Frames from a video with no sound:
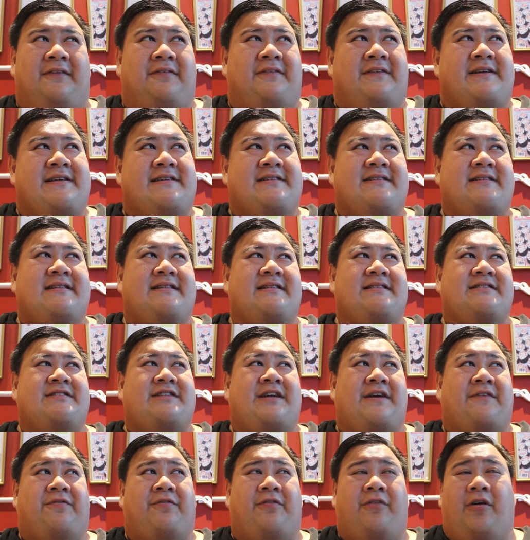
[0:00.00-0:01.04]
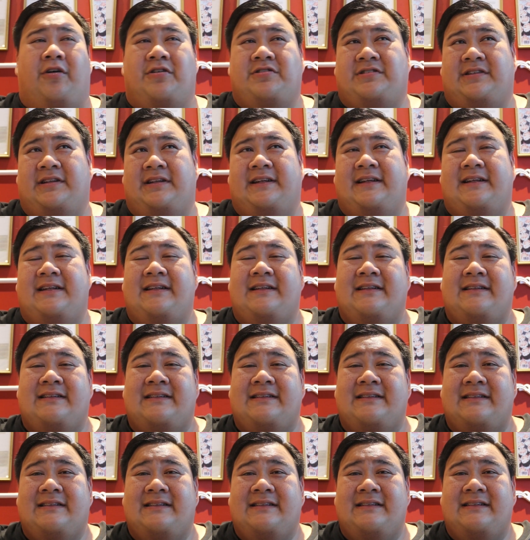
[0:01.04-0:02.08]
of this chef Roselyn,
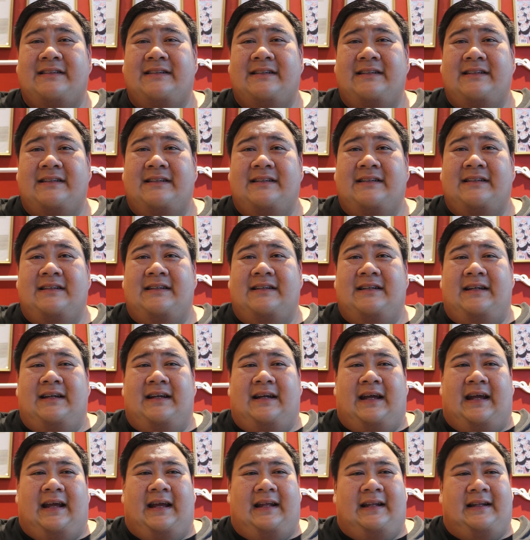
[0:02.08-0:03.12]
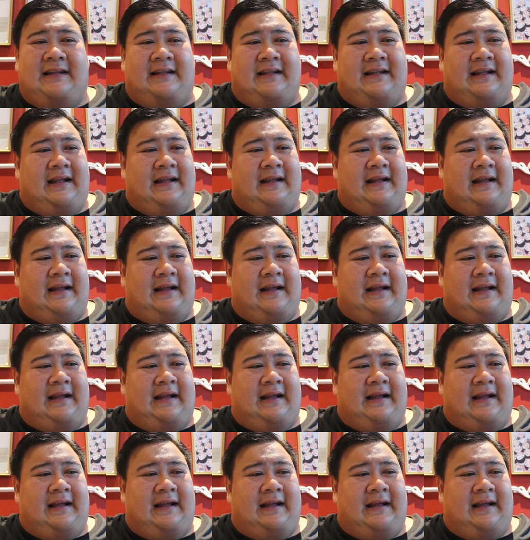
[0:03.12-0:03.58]
and